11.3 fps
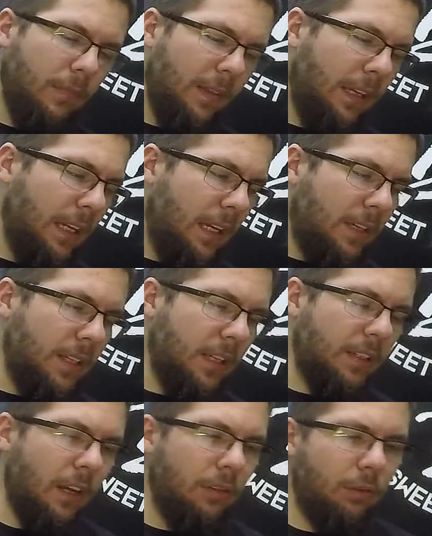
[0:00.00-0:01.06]

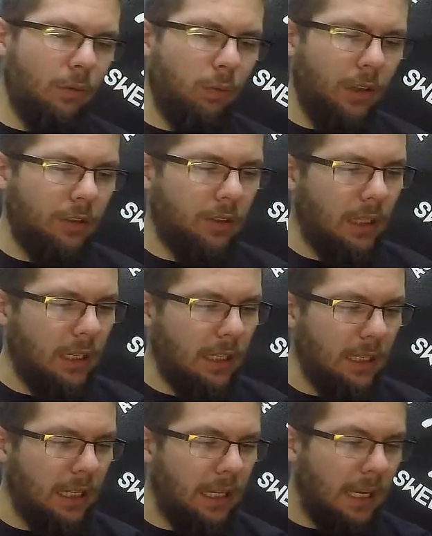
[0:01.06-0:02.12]
600 watts
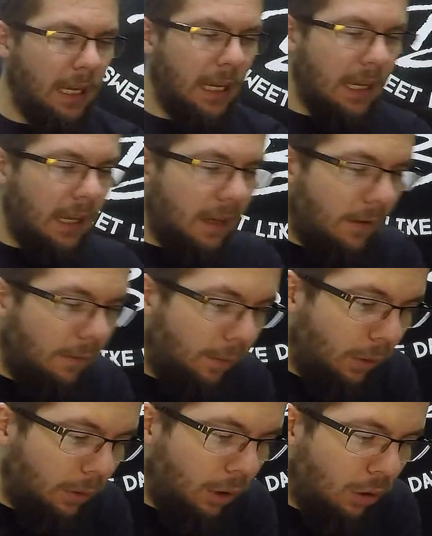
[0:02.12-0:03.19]
in 4
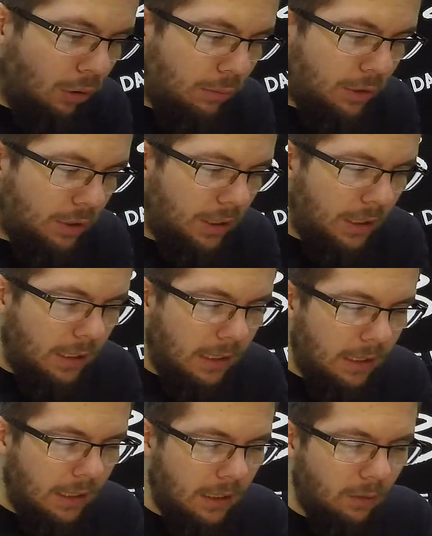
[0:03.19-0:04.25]
ohms,
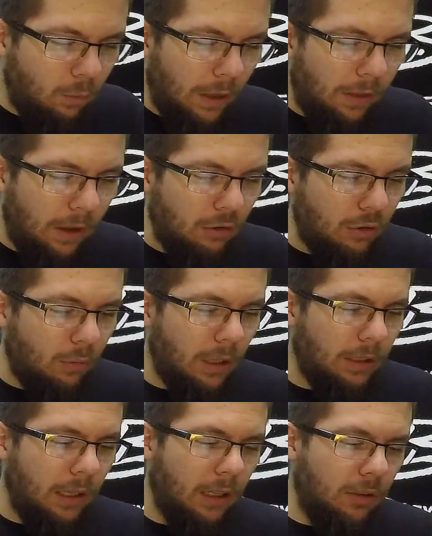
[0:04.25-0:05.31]
1000 watt
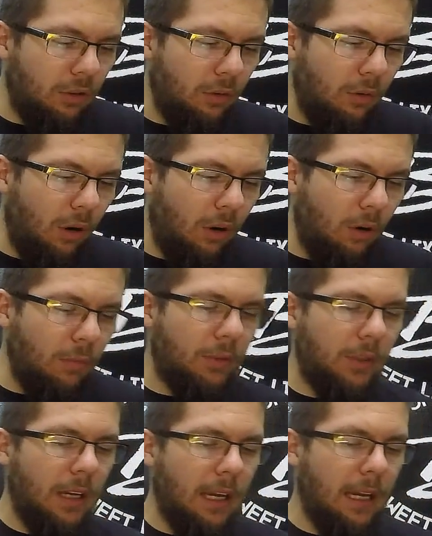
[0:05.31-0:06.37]
in 2 ohms,
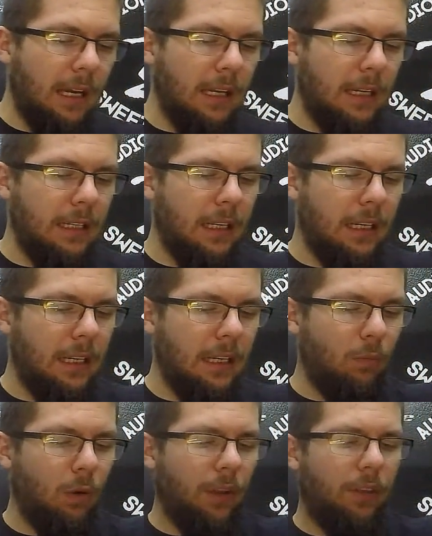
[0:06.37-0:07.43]
and
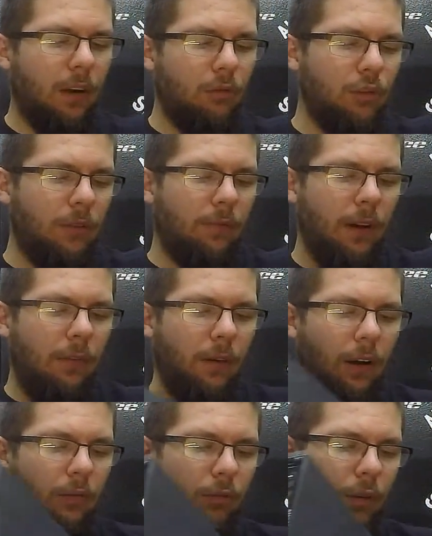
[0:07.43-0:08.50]

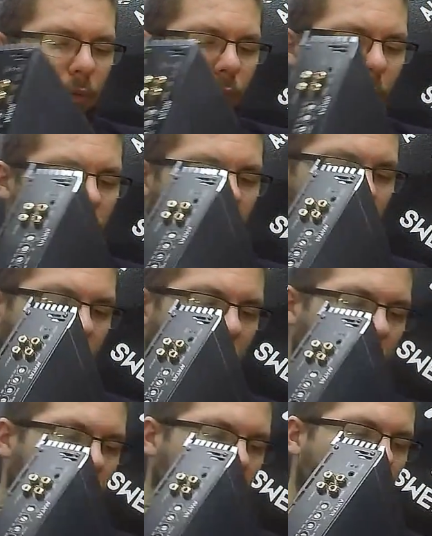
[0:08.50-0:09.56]
1500 watts
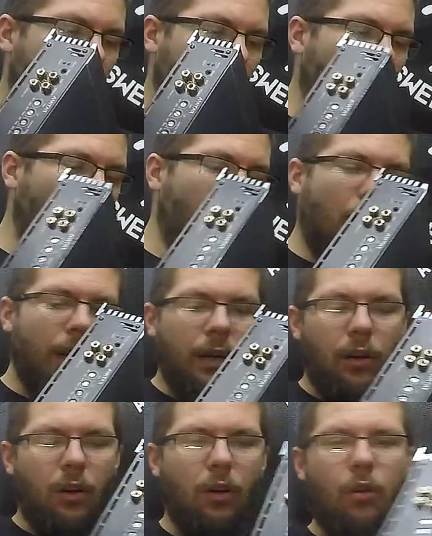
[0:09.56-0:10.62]
in 1
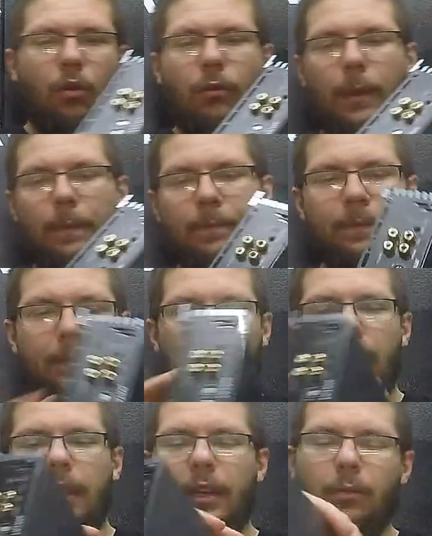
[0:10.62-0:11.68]
ohm. And
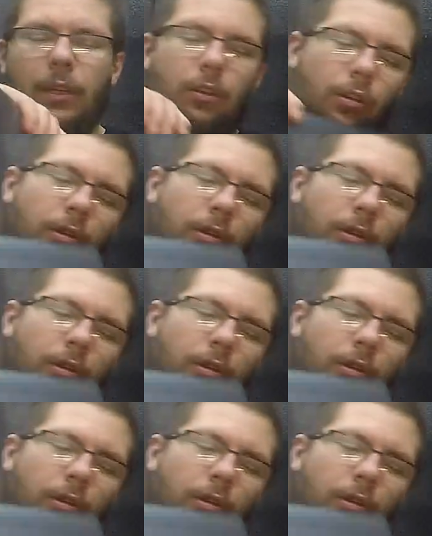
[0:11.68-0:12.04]
then we turn this